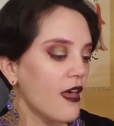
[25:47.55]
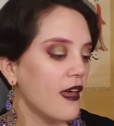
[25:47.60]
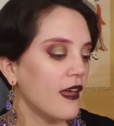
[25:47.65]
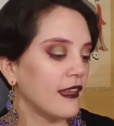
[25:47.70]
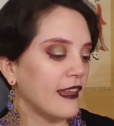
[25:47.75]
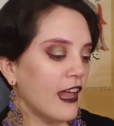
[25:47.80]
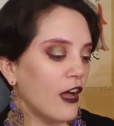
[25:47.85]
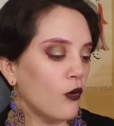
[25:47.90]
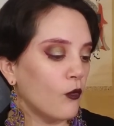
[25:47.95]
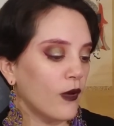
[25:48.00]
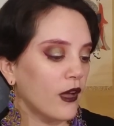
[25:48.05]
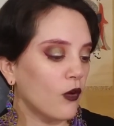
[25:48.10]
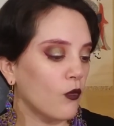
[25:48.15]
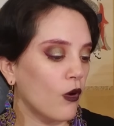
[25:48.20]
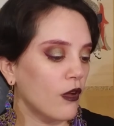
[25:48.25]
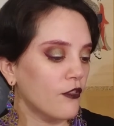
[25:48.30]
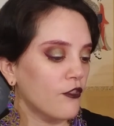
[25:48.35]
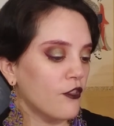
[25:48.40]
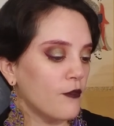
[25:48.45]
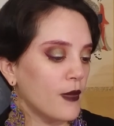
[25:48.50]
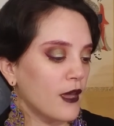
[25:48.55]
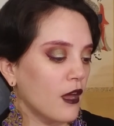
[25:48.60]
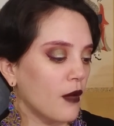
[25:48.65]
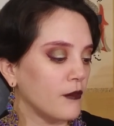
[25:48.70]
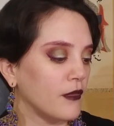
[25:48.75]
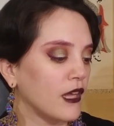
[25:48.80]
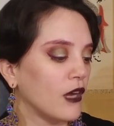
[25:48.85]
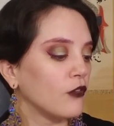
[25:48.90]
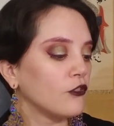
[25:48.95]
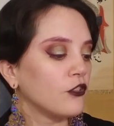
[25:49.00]
Now Wick wants to become
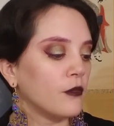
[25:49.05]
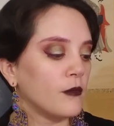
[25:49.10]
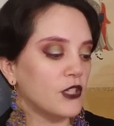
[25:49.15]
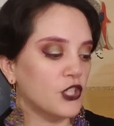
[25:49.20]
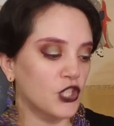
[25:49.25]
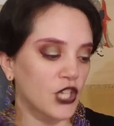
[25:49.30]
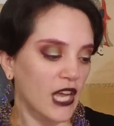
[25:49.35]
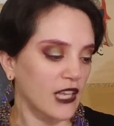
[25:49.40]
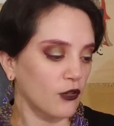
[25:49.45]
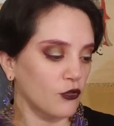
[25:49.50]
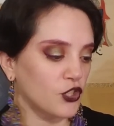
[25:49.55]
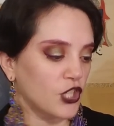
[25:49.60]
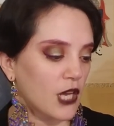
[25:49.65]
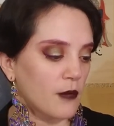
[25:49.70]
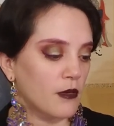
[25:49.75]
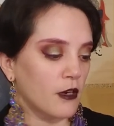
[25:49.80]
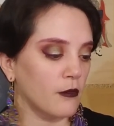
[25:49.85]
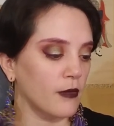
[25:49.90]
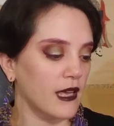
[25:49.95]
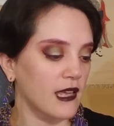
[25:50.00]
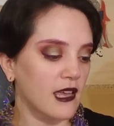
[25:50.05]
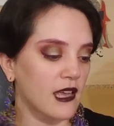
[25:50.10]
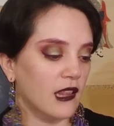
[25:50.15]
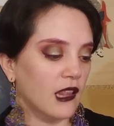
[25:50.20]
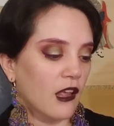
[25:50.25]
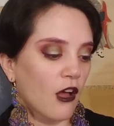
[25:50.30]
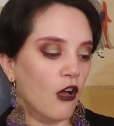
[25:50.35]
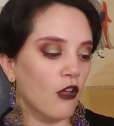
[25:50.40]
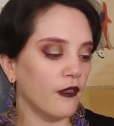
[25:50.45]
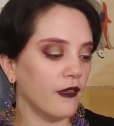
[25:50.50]
the ultimate Shadow Shaper by killing
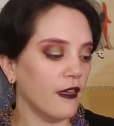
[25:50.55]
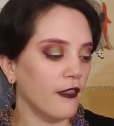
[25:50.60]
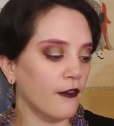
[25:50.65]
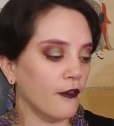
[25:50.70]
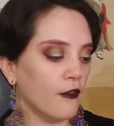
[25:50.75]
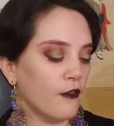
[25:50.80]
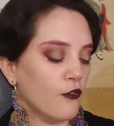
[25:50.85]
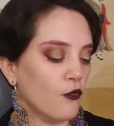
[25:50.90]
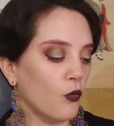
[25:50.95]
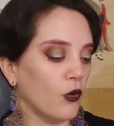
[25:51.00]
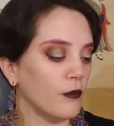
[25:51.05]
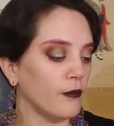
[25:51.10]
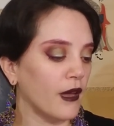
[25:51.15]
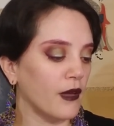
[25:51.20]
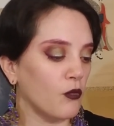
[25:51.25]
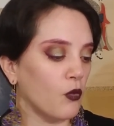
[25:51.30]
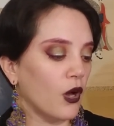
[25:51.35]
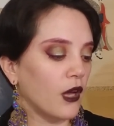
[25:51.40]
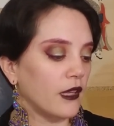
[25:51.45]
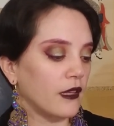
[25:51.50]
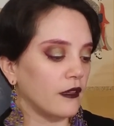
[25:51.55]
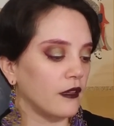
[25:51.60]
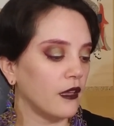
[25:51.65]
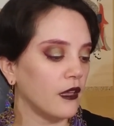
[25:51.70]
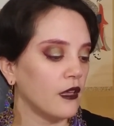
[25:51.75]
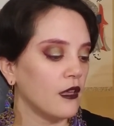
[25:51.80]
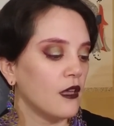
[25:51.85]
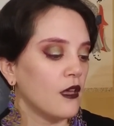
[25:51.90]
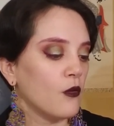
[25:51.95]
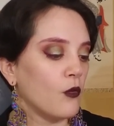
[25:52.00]
all the others one by one.
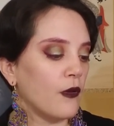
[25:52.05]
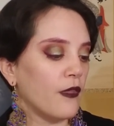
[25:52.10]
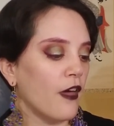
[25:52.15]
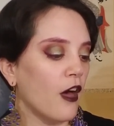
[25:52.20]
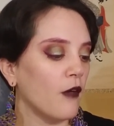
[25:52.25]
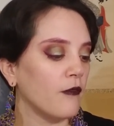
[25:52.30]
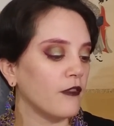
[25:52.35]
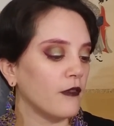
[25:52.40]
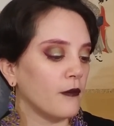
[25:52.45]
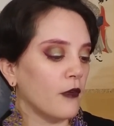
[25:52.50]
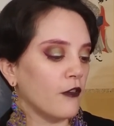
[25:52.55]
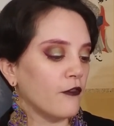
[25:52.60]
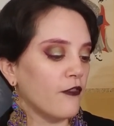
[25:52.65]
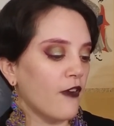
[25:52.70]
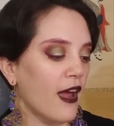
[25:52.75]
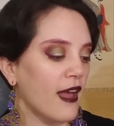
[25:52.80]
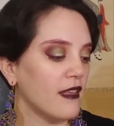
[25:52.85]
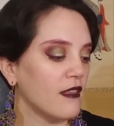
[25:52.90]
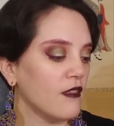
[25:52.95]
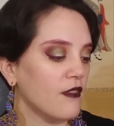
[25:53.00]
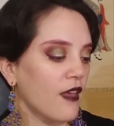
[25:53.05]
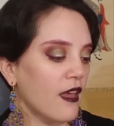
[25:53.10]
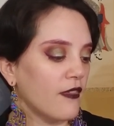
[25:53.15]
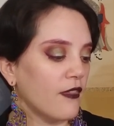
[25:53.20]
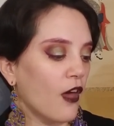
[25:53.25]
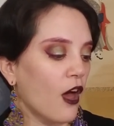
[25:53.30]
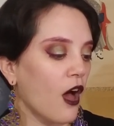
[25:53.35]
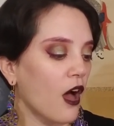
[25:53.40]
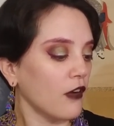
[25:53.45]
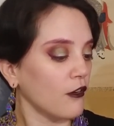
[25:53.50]
With help from her friends and the
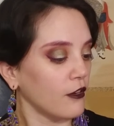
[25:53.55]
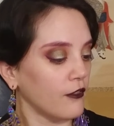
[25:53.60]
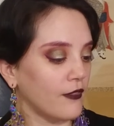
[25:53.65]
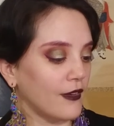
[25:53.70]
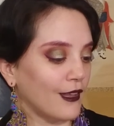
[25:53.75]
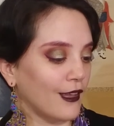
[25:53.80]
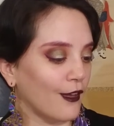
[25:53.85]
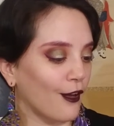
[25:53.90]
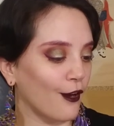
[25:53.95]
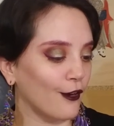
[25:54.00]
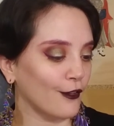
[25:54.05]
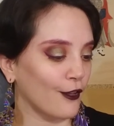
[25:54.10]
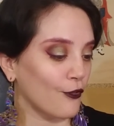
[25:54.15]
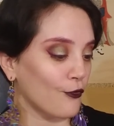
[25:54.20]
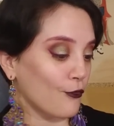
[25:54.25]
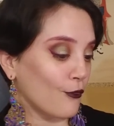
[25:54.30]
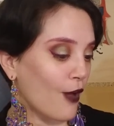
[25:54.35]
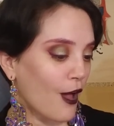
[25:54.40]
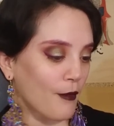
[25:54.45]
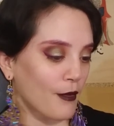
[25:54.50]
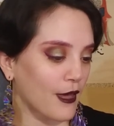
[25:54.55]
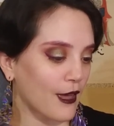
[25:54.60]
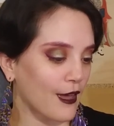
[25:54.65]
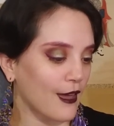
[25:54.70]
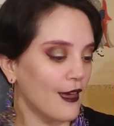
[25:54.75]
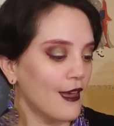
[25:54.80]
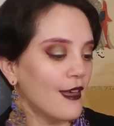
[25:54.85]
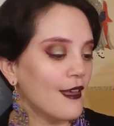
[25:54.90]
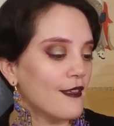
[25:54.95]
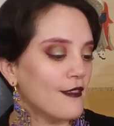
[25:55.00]
hot graffiti artist Robbie,
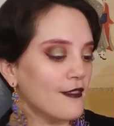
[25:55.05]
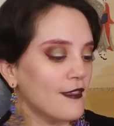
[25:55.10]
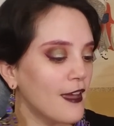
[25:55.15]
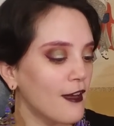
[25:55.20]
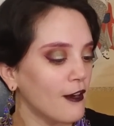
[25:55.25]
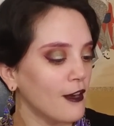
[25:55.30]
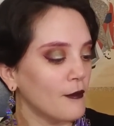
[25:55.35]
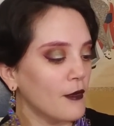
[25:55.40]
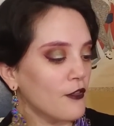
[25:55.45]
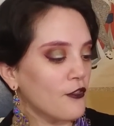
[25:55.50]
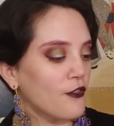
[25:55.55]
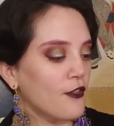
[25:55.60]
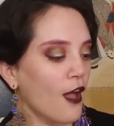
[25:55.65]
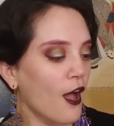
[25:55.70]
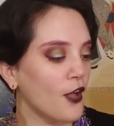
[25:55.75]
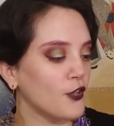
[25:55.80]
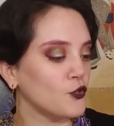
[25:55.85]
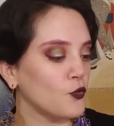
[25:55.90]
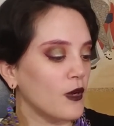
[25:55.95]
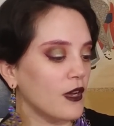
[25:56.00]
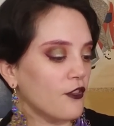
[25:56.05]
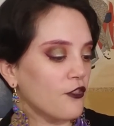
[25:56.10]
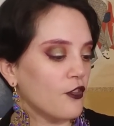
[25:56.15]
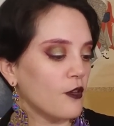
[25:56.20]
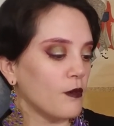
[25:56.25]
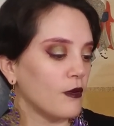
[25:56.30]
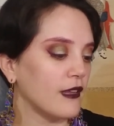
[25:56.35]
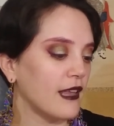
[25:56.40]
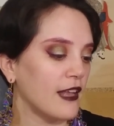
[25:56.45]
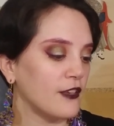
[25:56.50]
Sierra must dodge Wick's
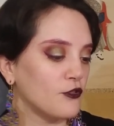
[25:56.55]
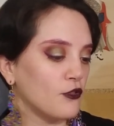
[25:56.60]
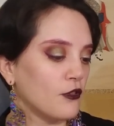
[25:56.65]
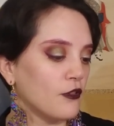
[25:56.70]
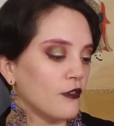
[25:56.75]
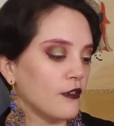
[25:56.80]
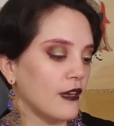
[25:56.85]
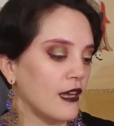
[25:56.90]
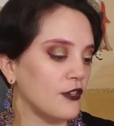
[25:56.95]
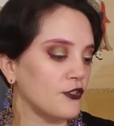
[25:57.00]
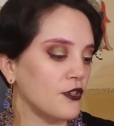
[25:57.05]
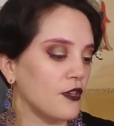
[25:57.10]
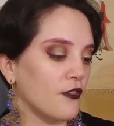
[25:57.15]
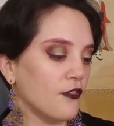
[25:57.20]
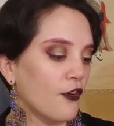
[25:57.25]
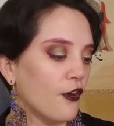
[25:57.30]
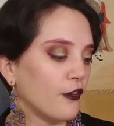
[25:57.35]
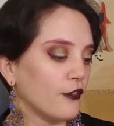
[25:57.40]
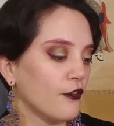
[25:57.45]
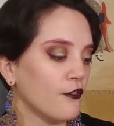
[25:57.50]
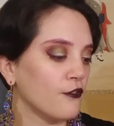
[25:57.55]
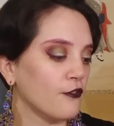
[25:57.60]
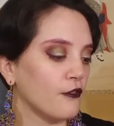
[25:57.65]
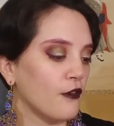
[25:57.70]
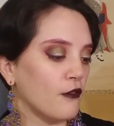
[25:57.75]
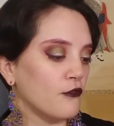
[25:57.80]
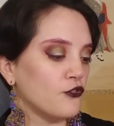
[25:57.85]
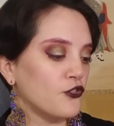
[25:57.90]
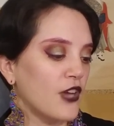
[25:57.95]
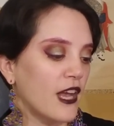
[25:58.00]
supernatural creations, harness her
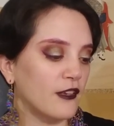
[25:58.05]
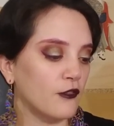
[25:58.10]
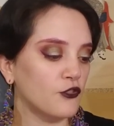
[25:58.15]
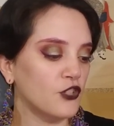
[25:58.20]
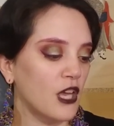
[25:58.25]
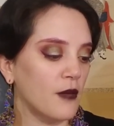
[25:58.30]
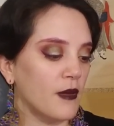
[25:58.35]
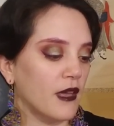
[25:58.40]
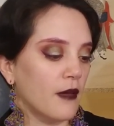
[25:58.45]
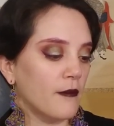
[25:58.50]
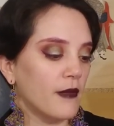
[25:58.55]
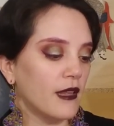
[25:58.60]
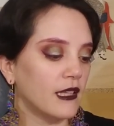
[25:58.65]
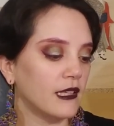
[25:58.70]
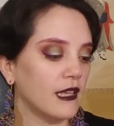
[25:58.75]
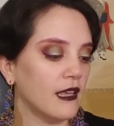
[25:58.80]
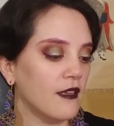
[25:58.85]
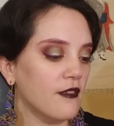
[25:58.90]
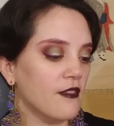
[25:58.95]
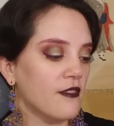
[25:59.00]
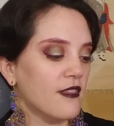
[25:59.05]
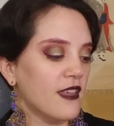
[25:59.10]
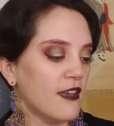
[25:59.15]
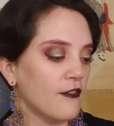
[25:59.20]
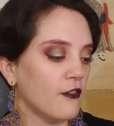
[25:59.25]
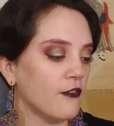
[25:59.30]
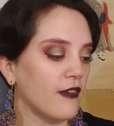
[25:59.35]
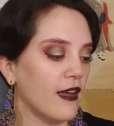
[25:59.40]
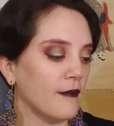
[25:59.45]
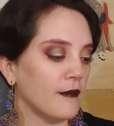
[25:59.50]
own shadow shaping abilities, and save her
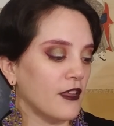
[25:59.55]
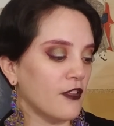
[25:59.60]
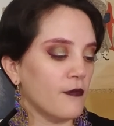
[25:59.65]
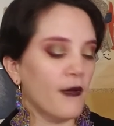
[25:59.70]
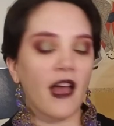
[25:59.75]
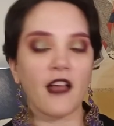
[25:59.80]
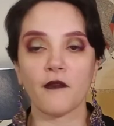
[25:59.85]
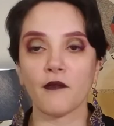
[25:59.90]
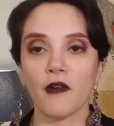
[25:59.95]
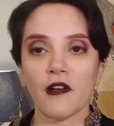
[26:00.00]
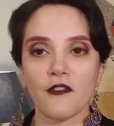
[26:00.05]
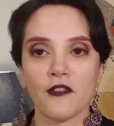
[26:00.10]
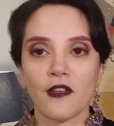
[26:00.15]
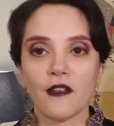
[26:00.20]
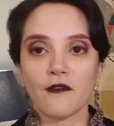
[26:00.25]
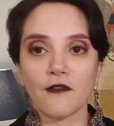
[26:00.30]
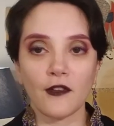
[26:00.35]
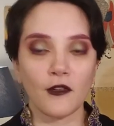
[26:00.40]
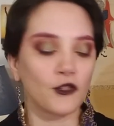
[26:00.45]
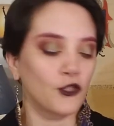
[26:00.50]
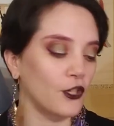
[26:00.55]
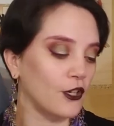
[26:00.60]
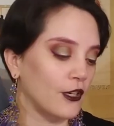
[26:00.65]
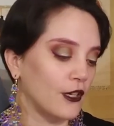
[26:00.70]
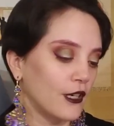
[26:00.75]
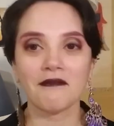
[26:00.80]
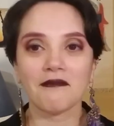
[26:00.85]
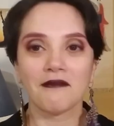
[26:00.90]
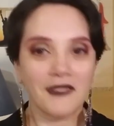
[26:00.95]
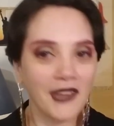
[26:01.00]
family's past, present, and future.
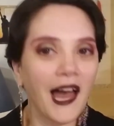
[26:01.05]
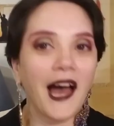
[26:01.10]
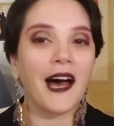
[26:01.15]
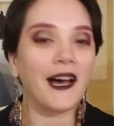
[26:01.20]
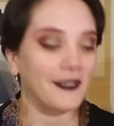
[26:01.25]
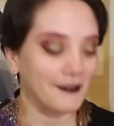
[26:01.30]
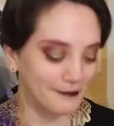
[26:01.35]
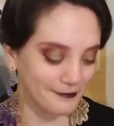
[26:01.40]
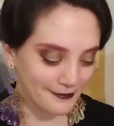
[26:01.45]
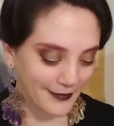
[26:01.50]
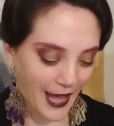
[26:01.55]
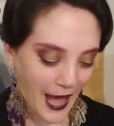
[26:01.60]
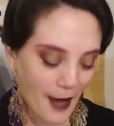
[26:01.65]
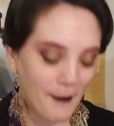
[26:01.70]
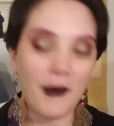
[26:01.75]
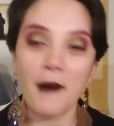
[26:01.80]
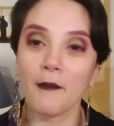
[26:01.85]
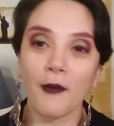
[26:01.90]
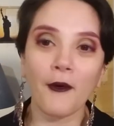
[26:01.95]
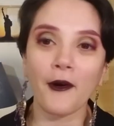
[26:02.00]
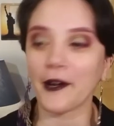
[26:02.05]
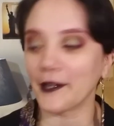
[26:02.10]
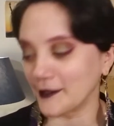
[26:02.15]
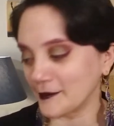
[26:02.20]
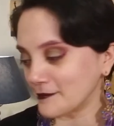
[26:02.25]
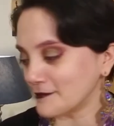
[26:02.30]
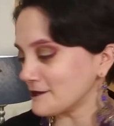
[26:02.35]
Yeah, I'm on board.